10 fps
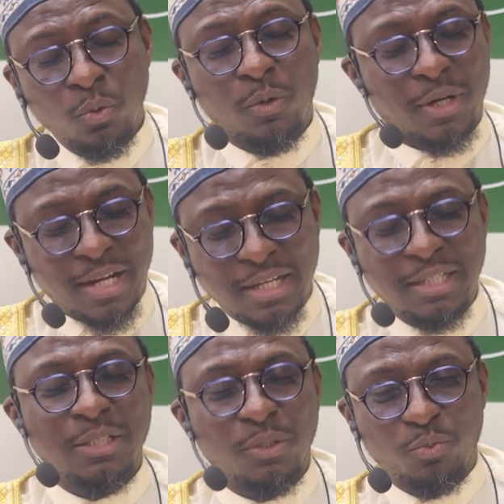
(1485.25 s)

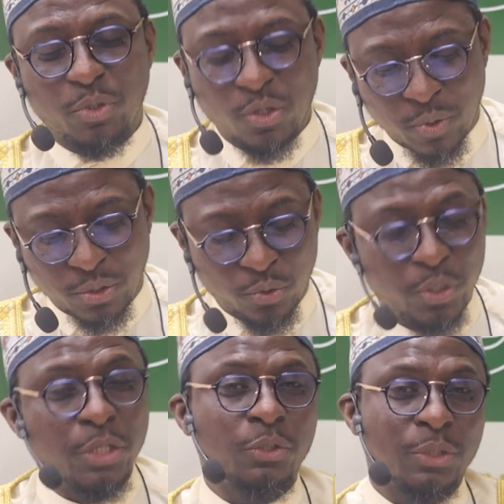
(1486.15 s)
regarding those, we don't want to
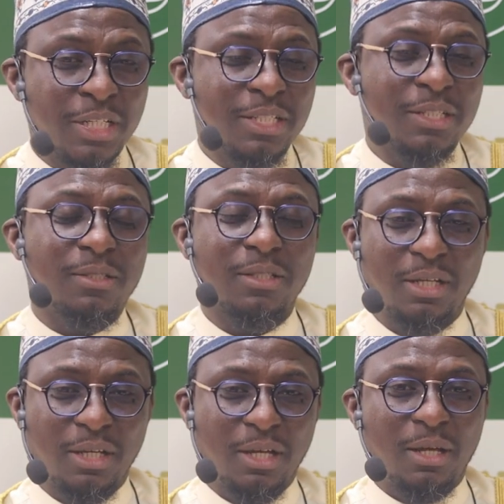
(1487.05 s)
go into details,
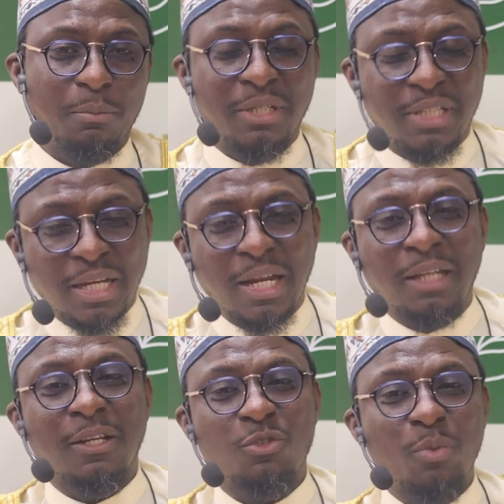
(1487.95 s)
but then
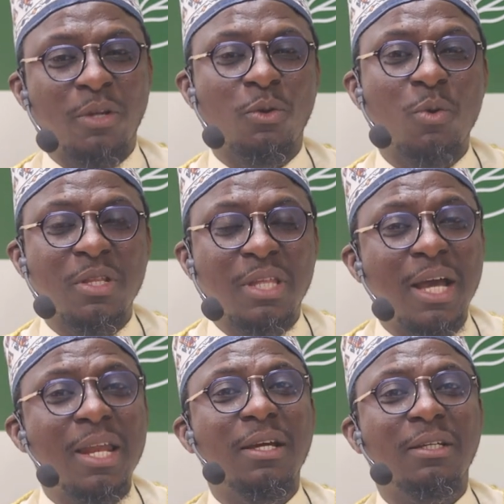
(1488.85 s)
Allah subhanahu wa
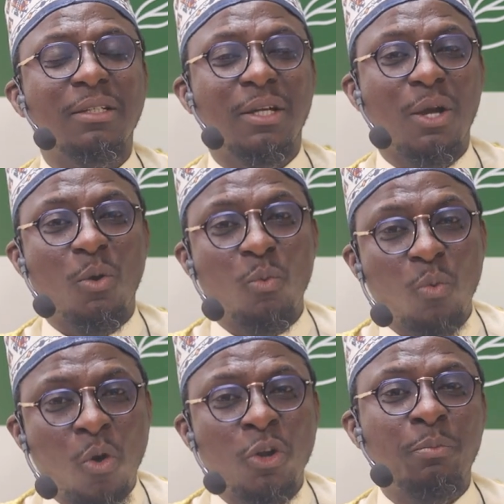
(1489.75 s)
ta'ala
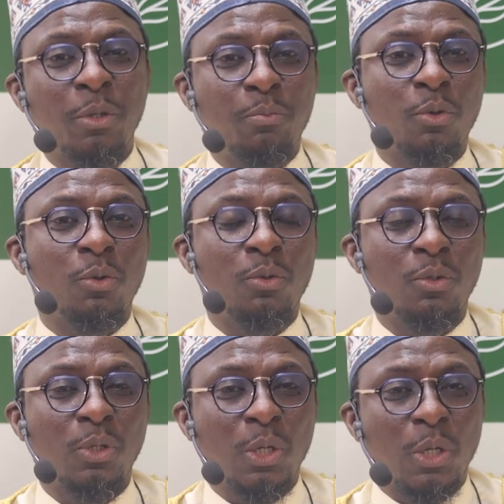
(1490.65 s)
warned
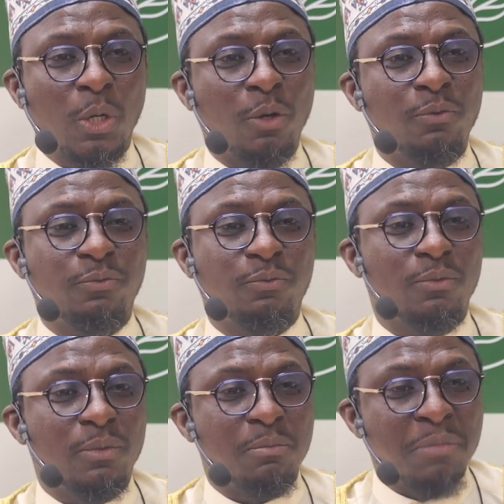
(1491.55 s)
people of
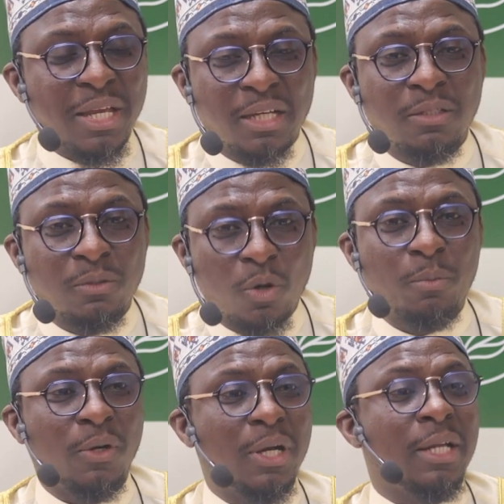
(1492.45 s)
making
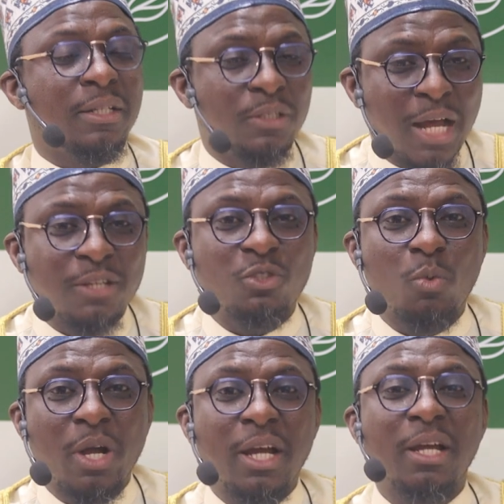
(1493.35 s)
rumor, and that's
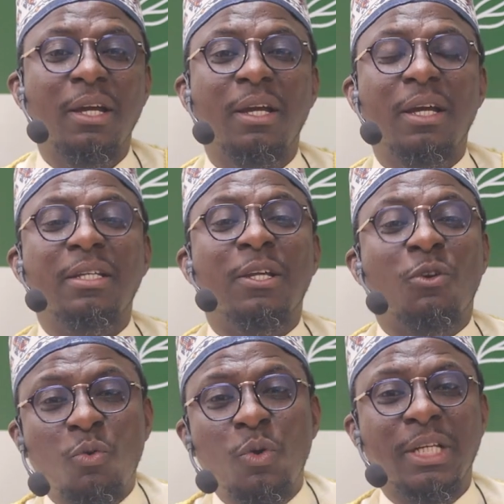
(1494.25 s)
where the
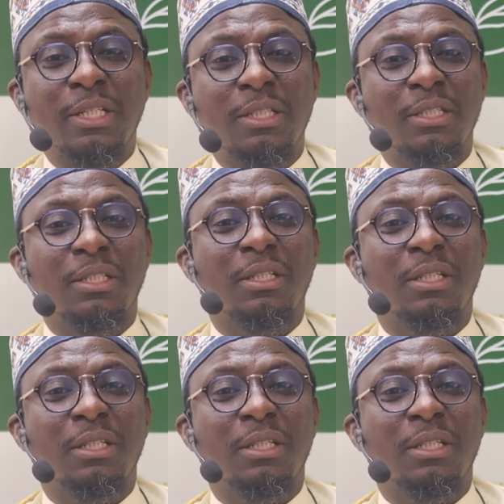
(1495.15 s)
ruling